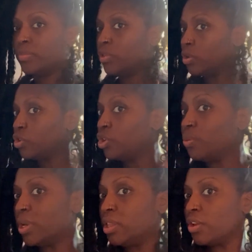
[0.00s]
Don't you
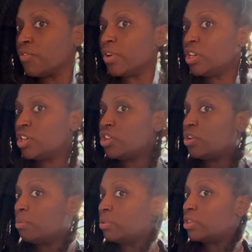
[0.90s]
want to look fresh?
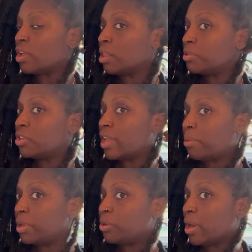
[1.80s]
You all tonight. I
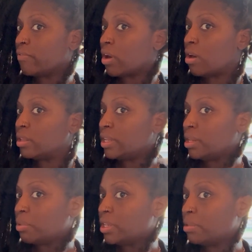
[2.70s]
bet you haven't called
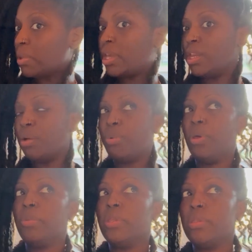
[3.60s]
anybody to make any
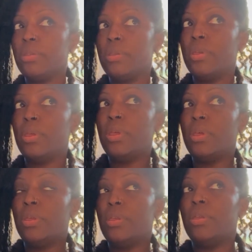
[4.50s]
appointments.
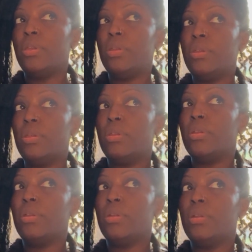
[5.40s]

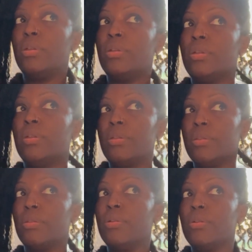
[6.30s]

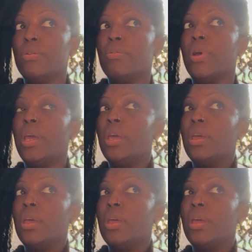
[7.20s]
We didn't go to right?